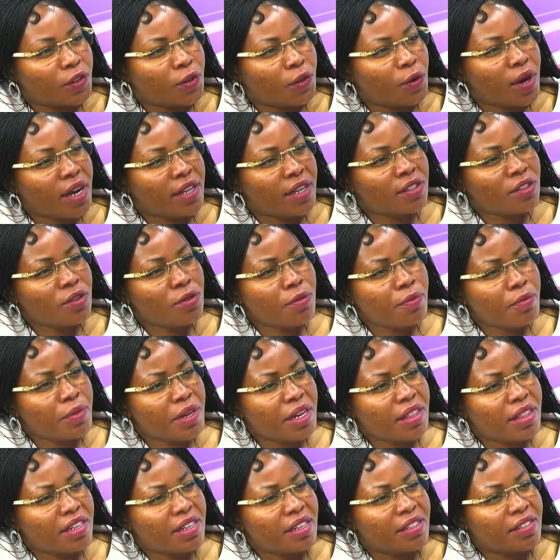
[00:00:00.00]
So as you
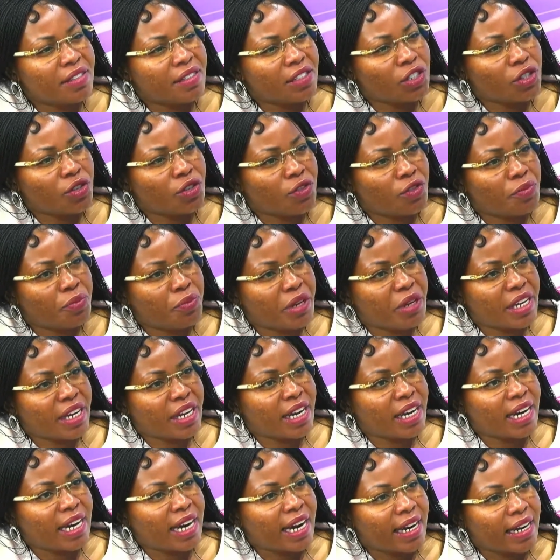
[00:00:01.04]
make the decision of
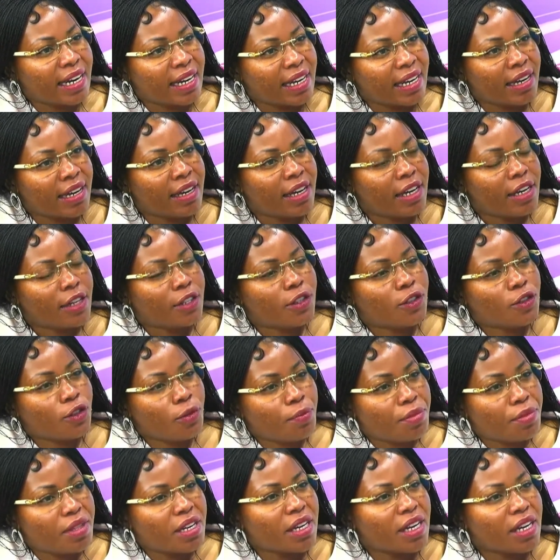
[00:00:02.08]
picking a career,
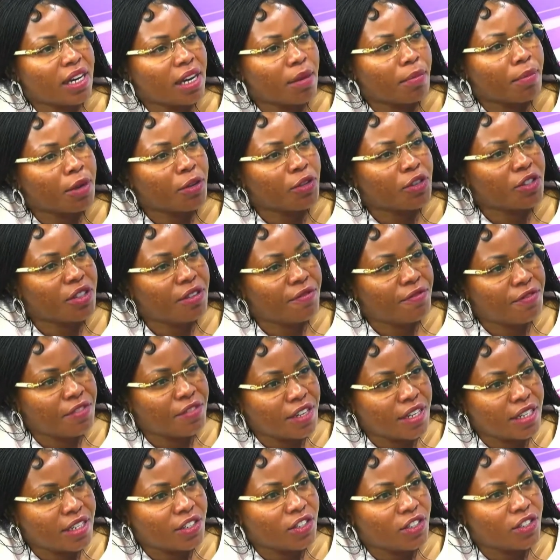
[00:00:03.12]
stop thinking about the
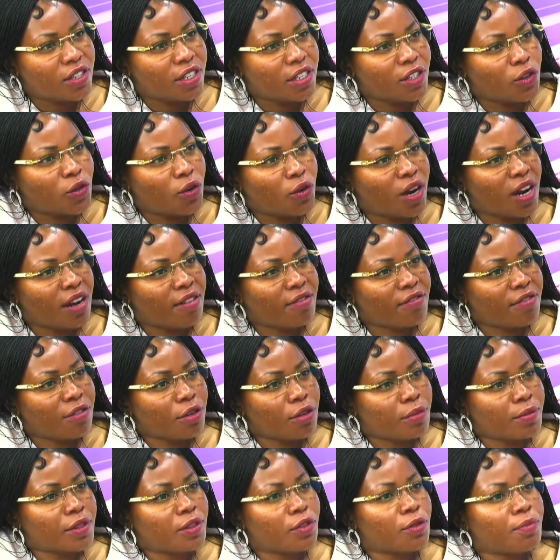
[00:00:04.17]
village that you come
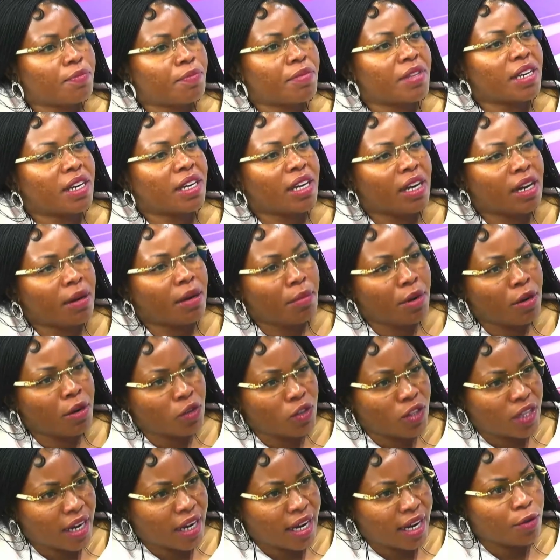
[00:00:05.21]
from. Stop thinking
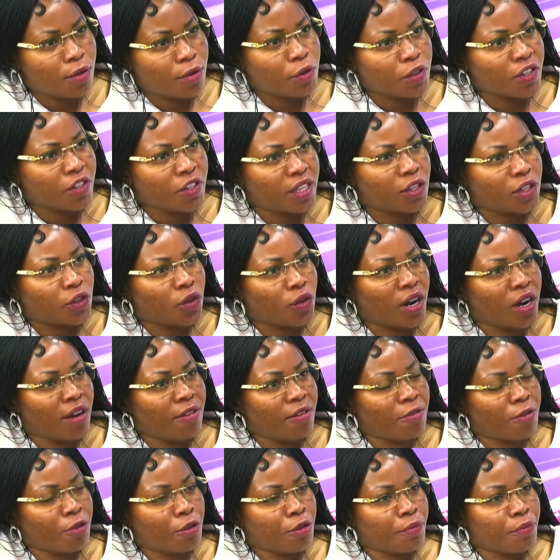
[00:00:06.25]
about the county that you
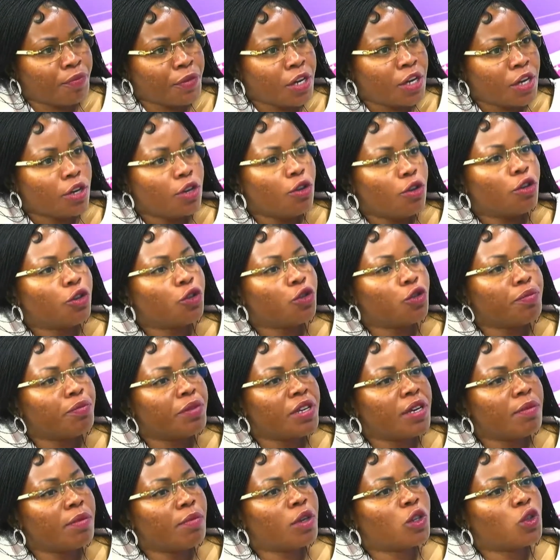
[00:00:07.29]
come from. You should
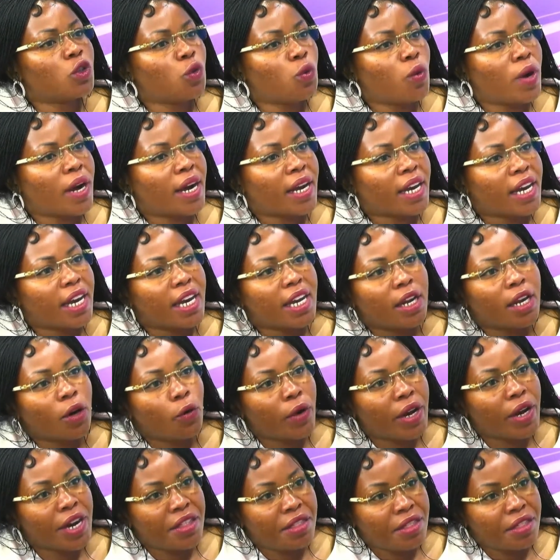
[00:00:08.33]
be able to work
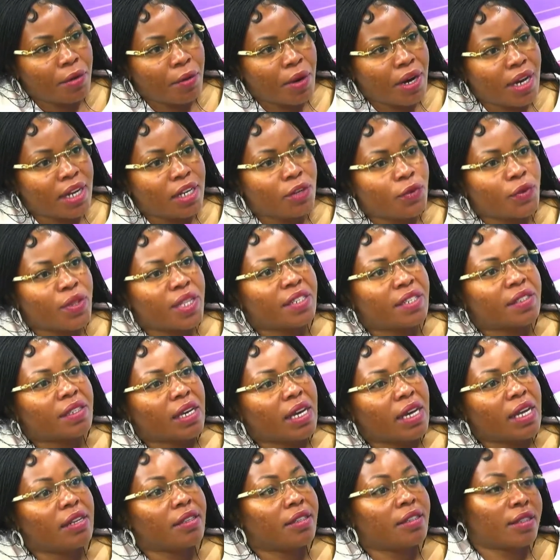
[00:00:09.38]
anywhere in the world with the
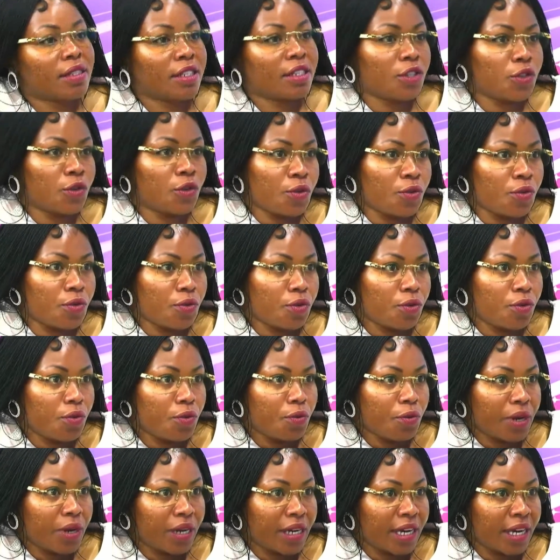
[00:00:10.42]
skills that you
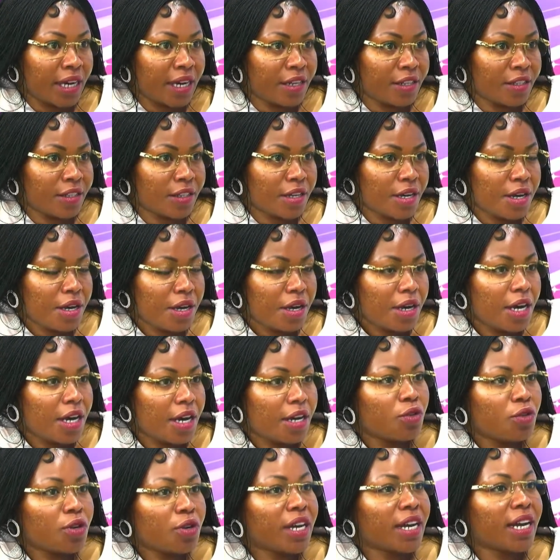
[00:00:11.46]
will get. Yes.
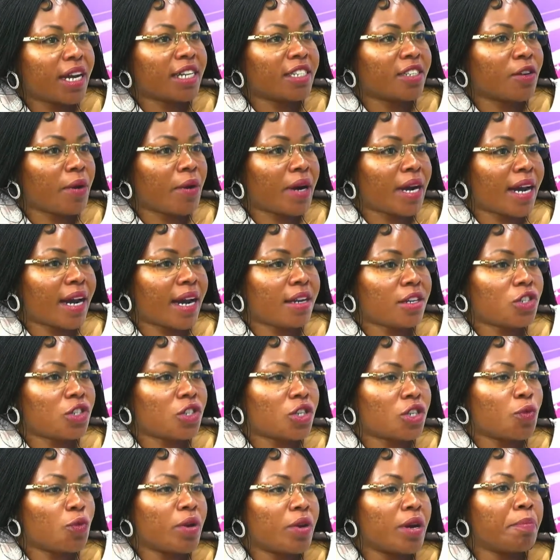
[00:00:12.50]
And looking at our
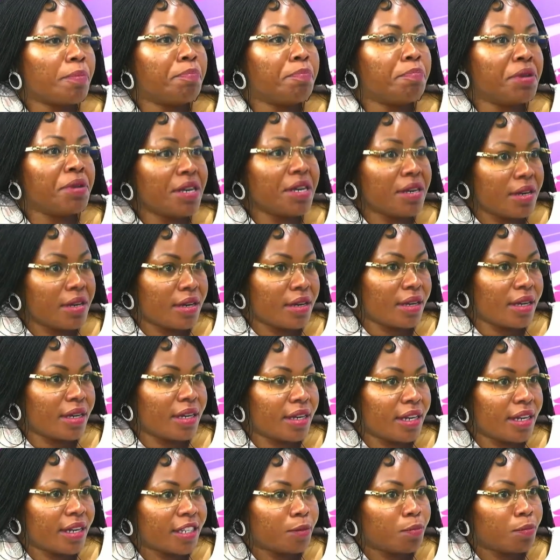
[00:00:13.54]
country, we are big
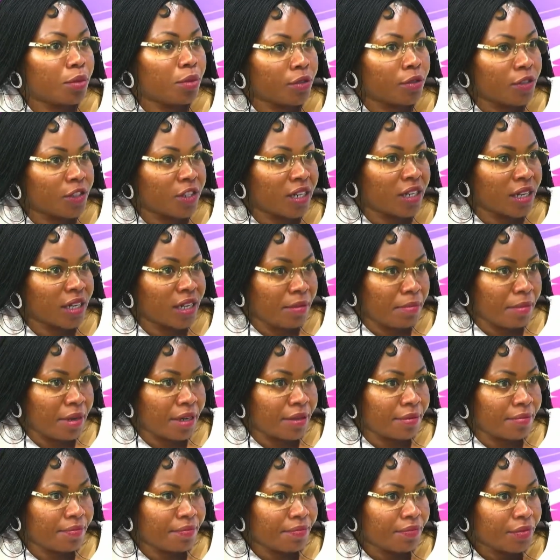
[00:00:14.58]
in exporting
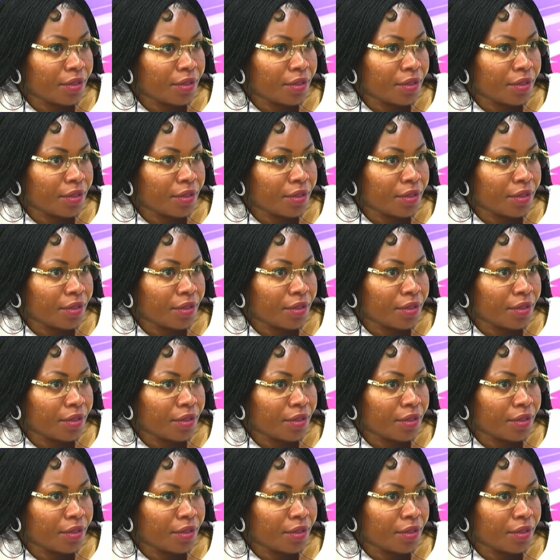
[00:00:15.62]
labor